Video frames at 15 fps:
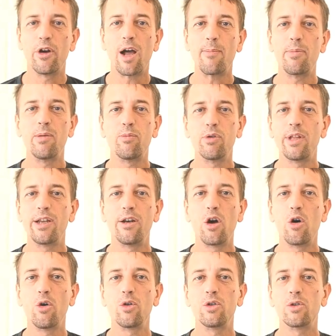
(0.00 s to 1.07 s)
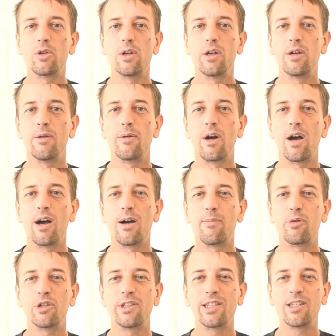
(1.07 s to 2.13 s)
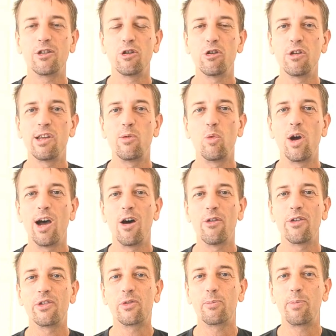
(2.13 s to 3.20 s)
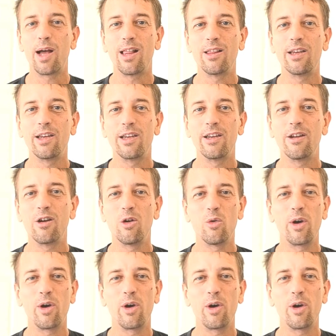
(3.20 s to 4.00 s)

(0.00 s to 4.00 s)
They're not people that know particularly well the spelling,